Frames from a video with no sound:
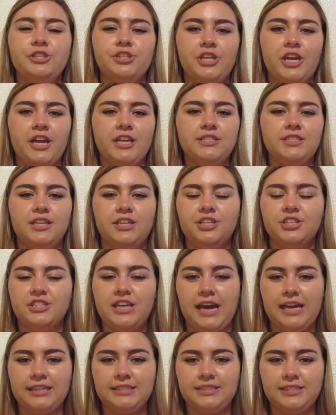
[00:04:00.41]
shades. They just
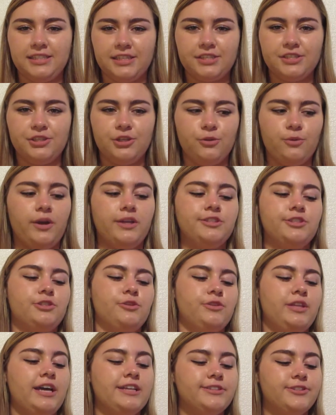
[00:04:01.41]
added 6 new ones,
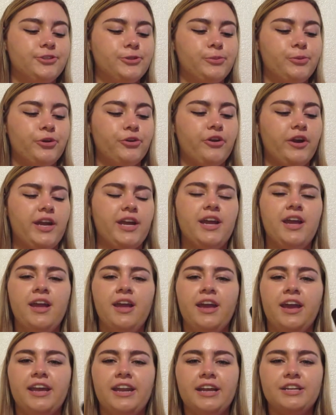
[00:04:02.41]
so that's super great.
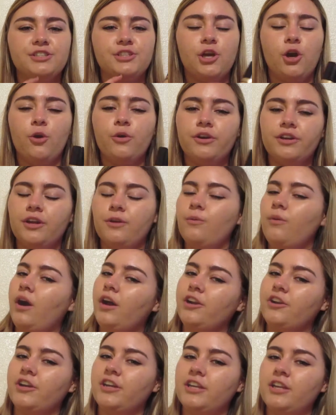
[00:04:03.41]
It has coconut
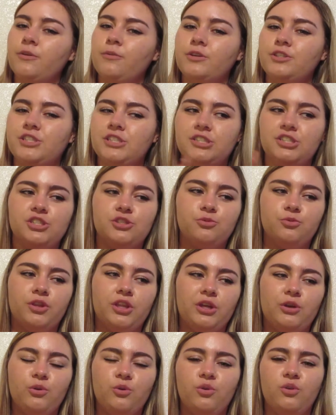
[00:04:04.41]
water in it, which is just
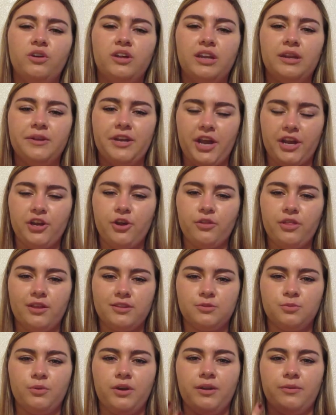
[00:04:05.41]
really cool, and I know
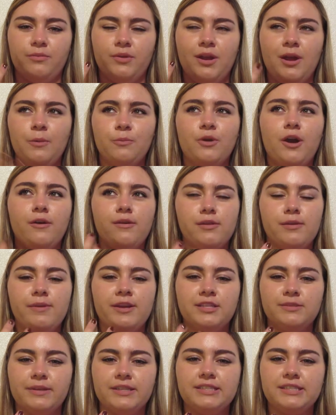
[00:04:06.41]
that's what probably
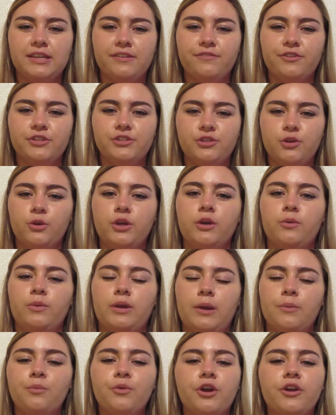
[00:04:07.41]
makes my skin feel so good
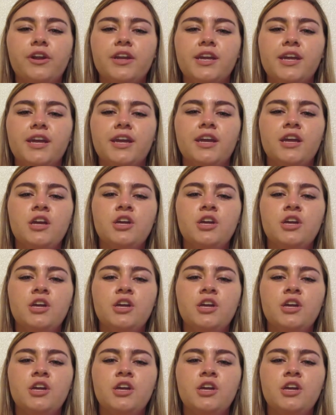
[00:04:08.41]
when I'm wearing it.